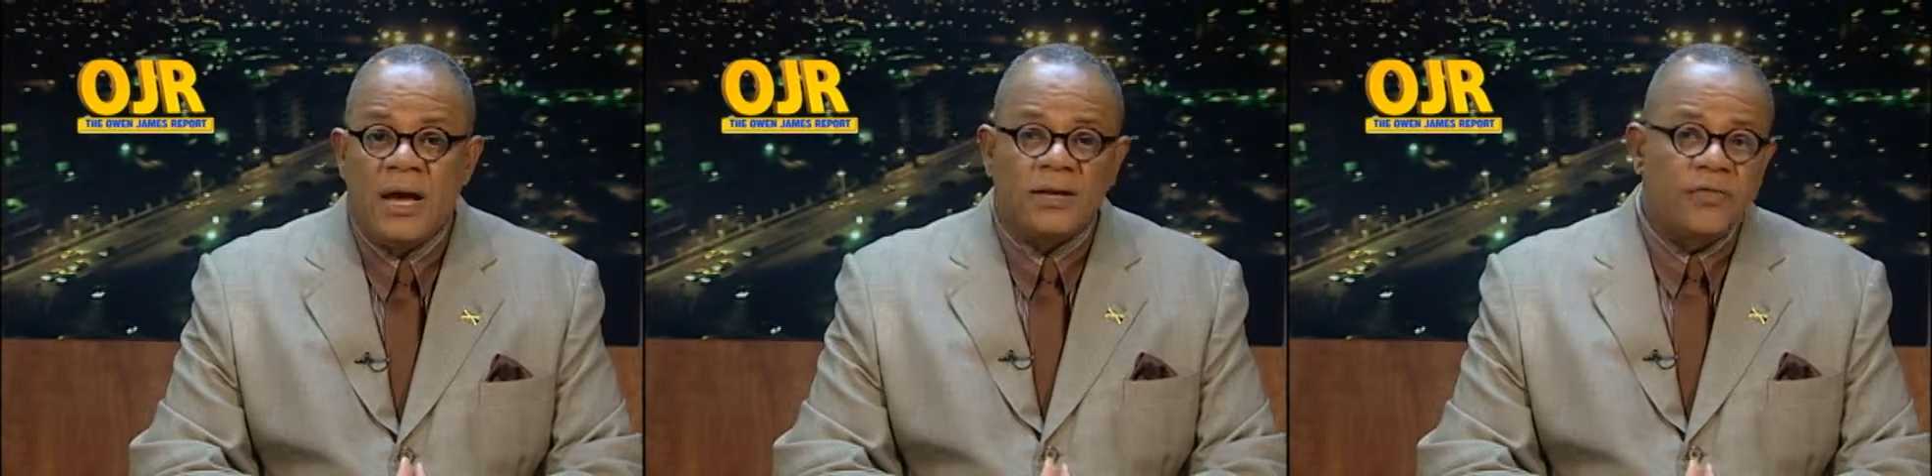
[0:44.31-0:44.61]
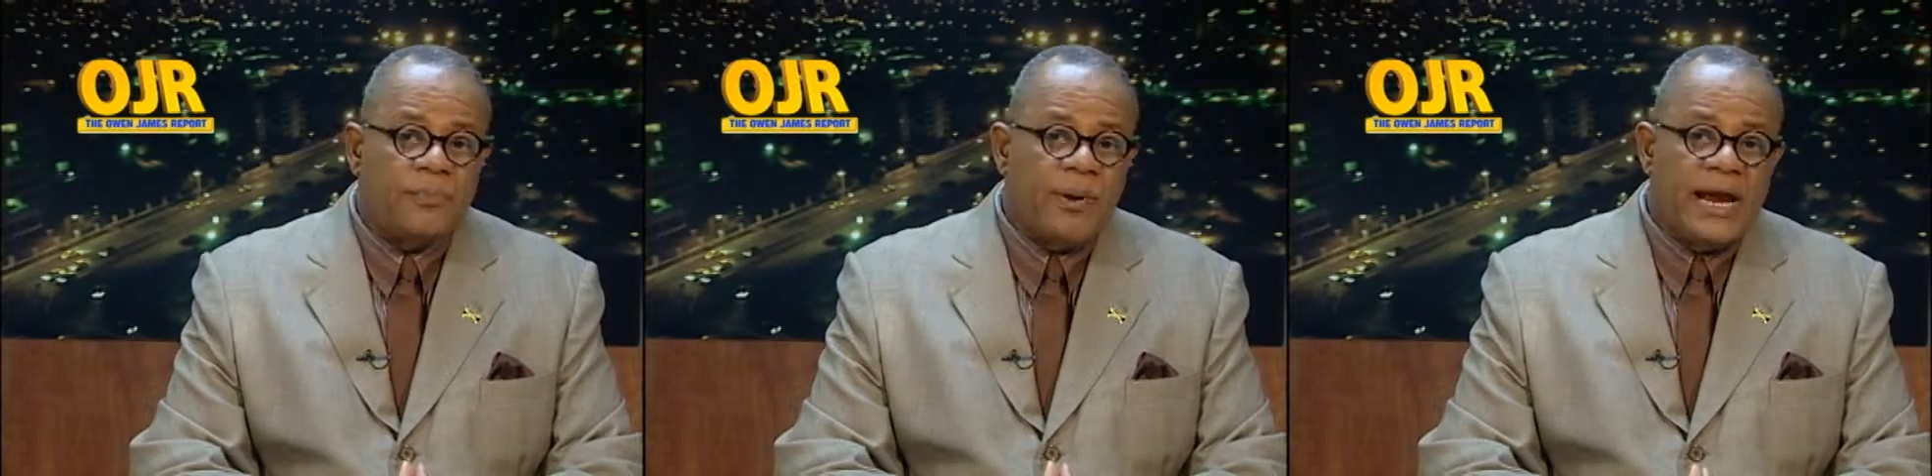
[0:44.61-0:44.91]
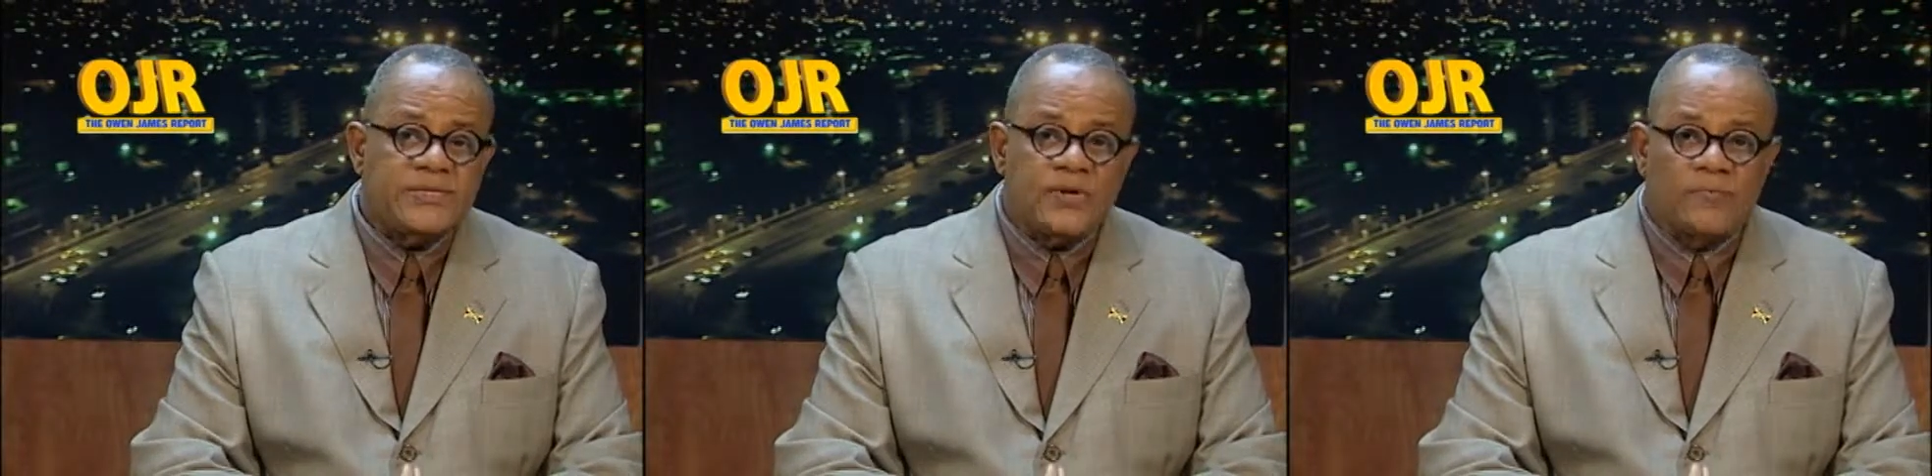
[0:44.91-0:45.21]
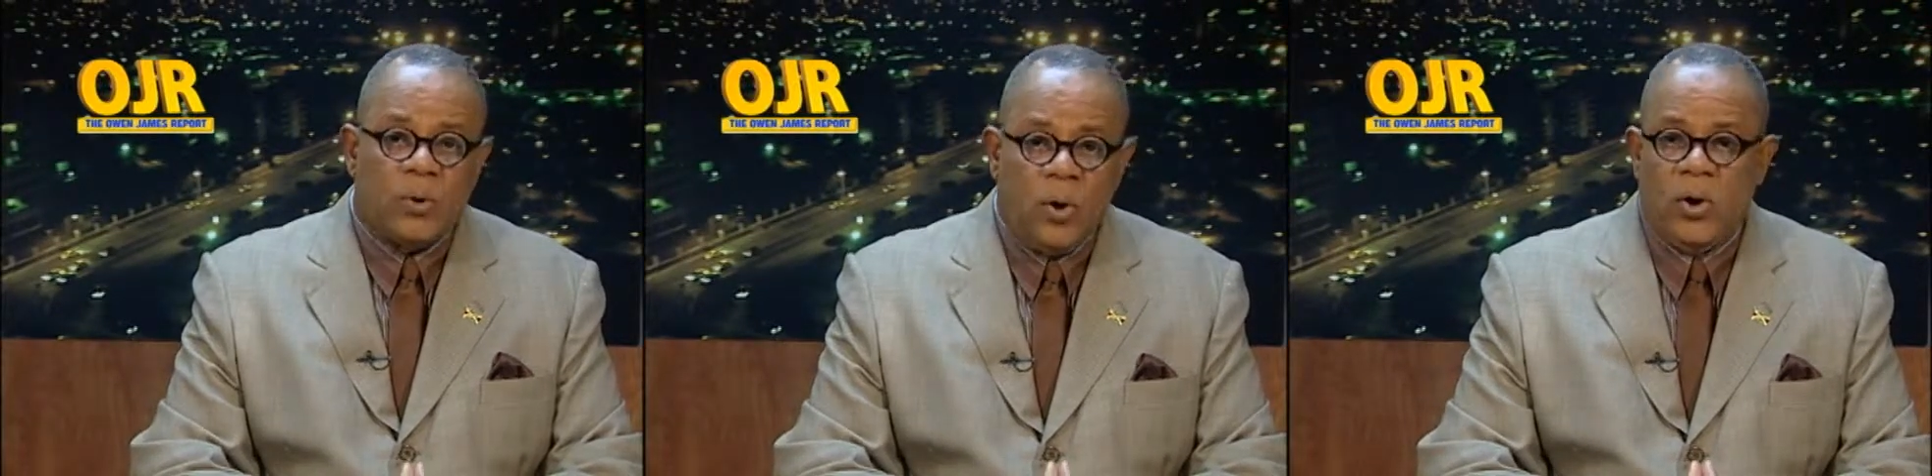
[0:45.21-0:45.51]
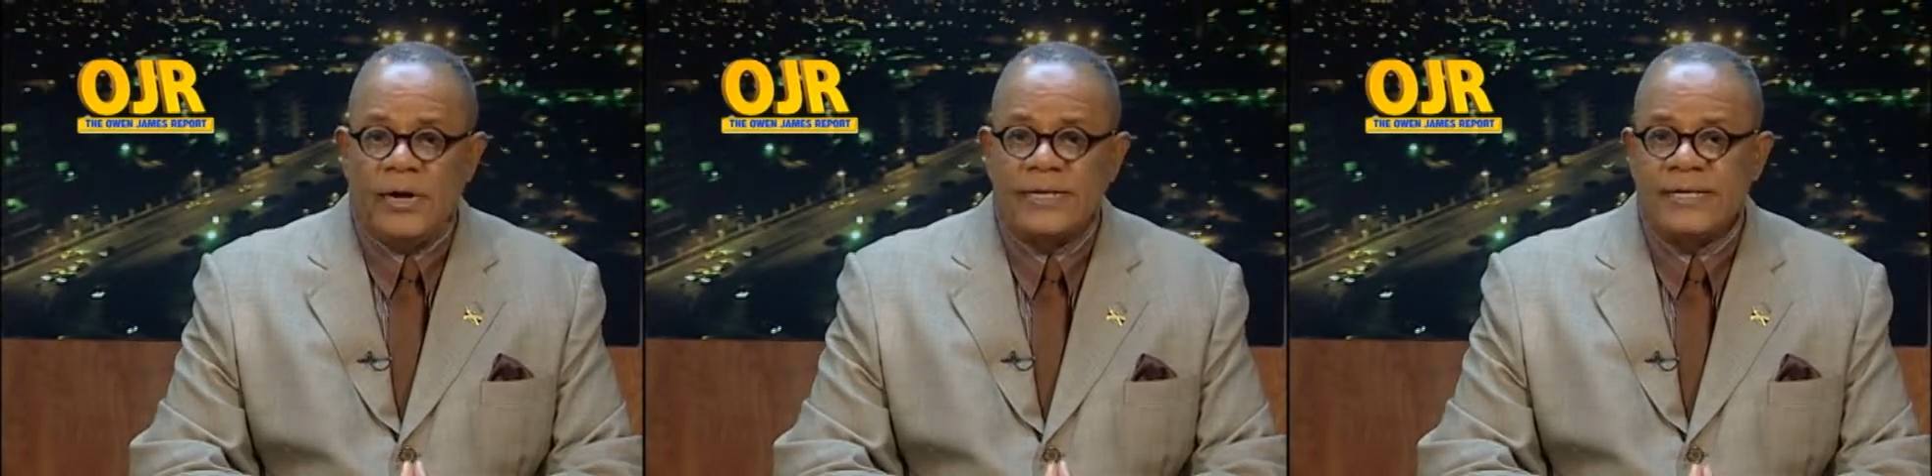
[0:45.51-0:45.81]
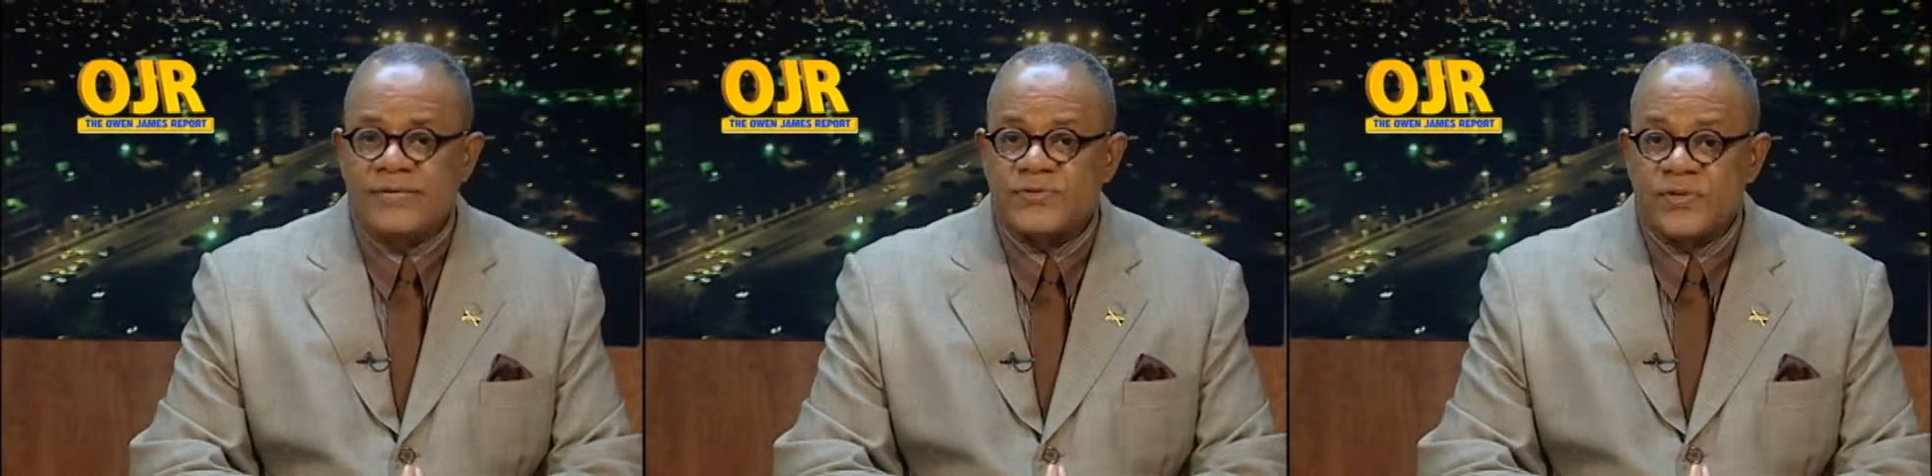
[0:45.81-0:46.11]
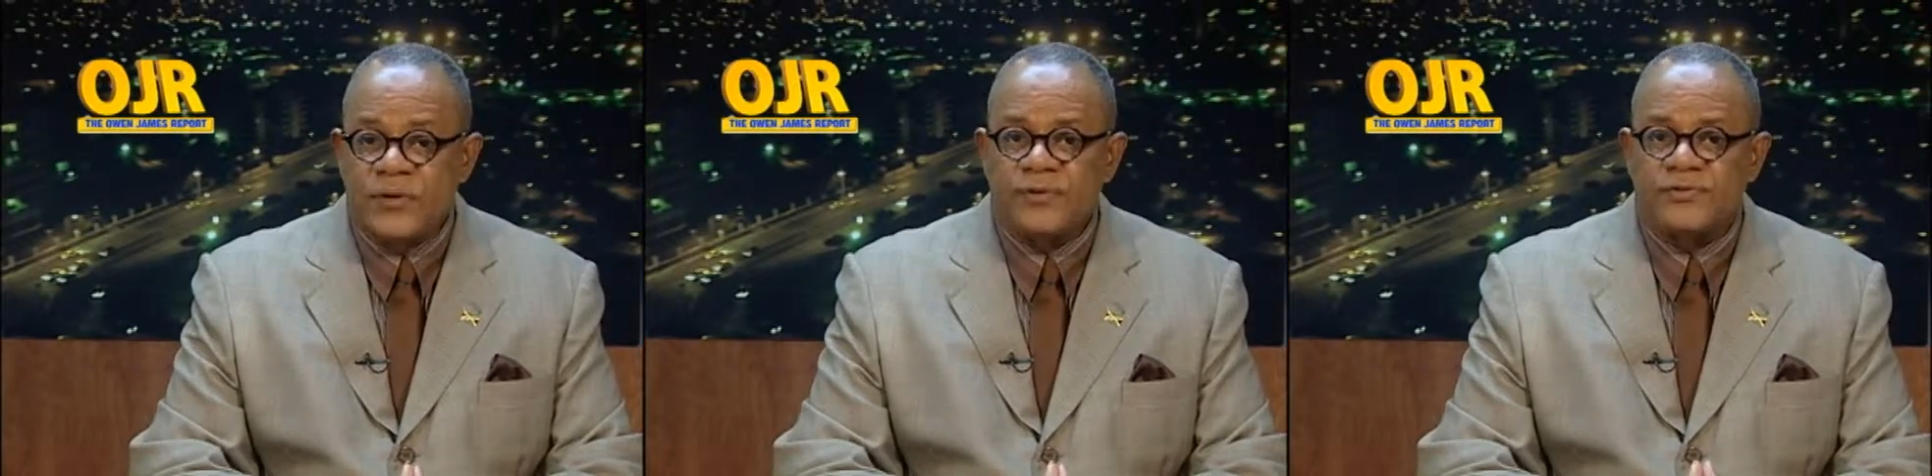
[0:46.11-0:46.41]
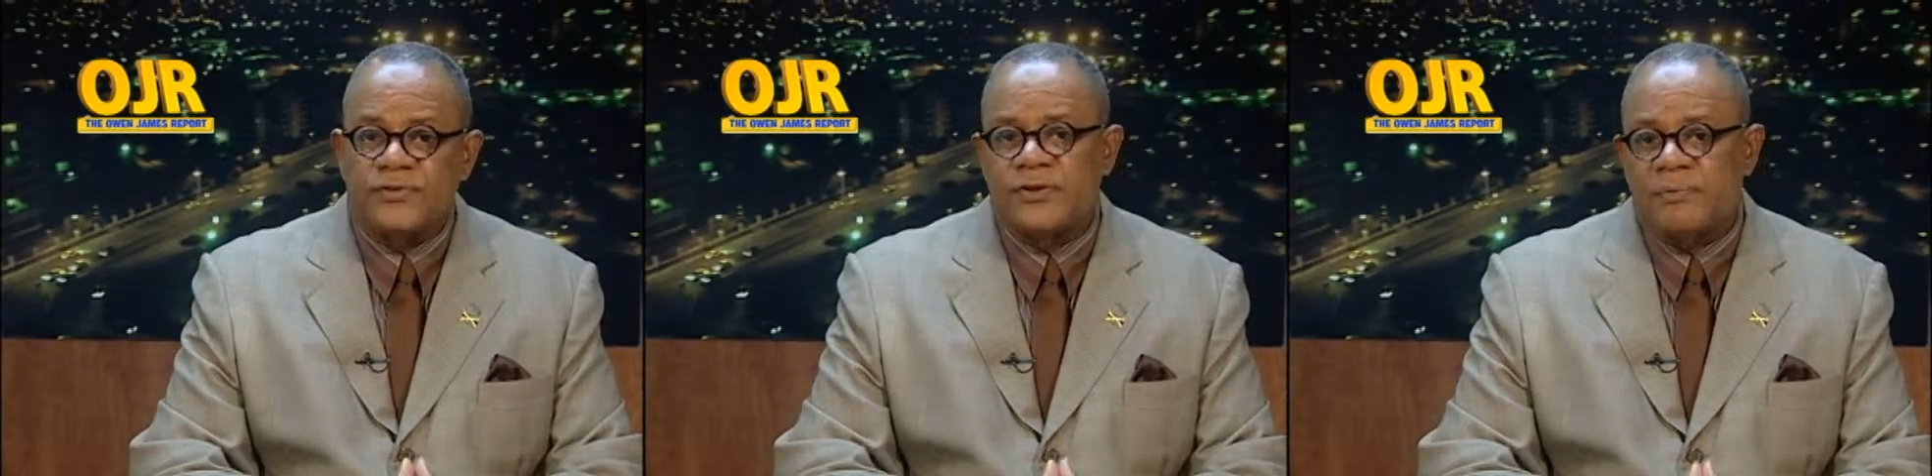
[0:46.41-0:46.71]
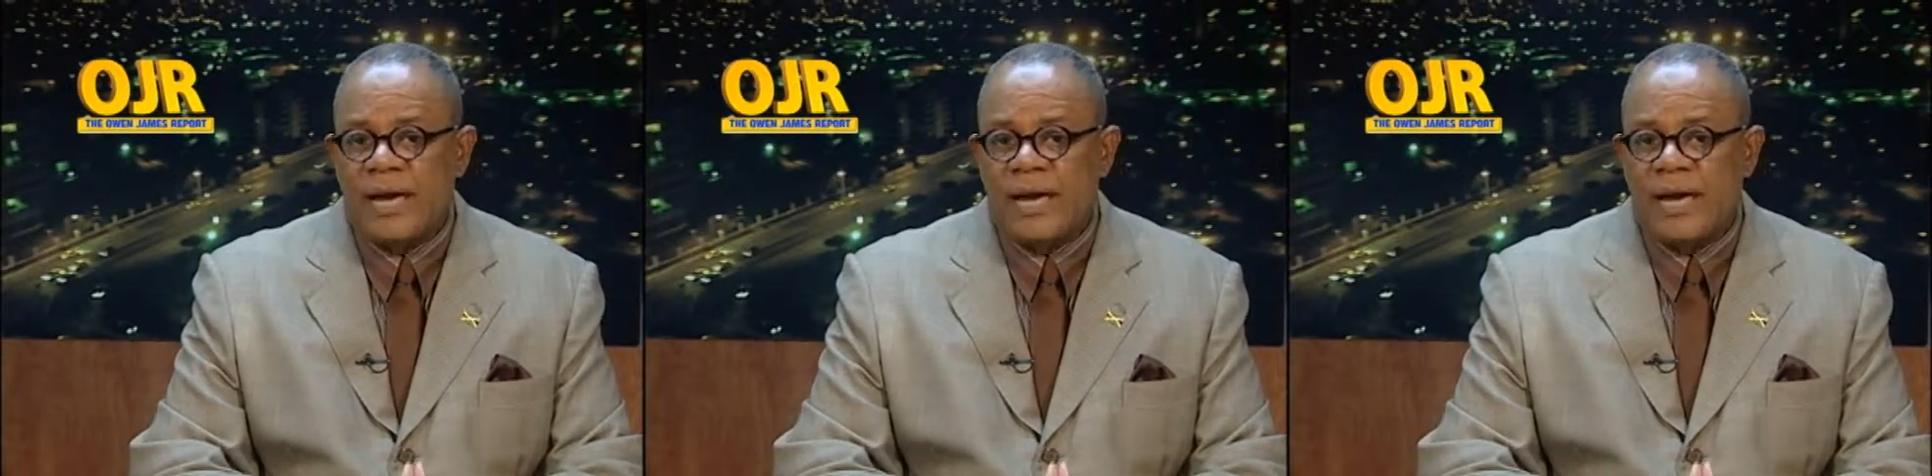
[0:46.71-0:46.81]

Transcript: Now, the price of oil has surged